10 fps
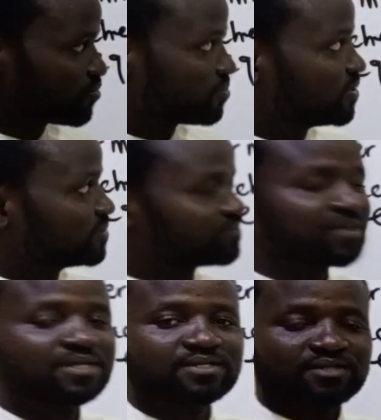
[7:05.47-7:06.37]

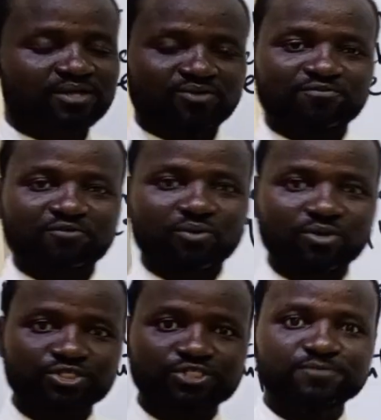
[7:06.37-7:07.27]
problem. Thank you for
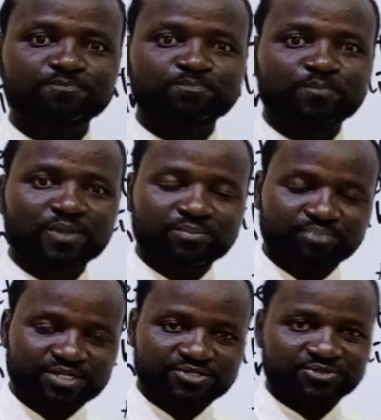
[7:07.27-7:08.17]
watching.
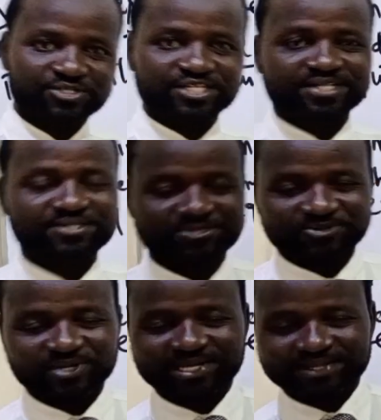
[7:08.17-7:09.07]
Please do share
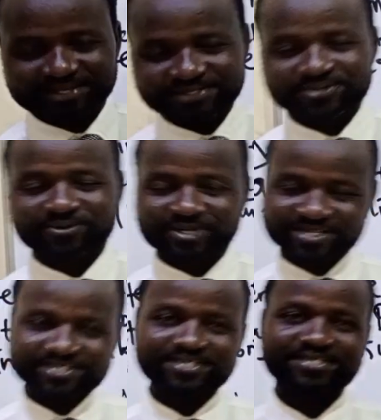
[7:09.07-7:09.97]
this to your learned
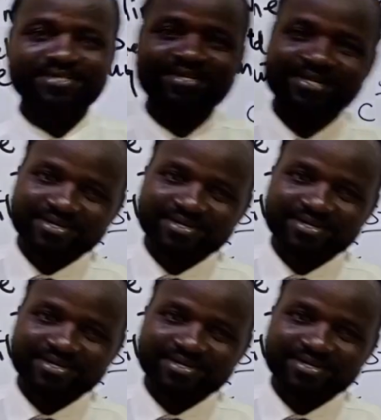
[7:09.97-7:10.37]
colleagues,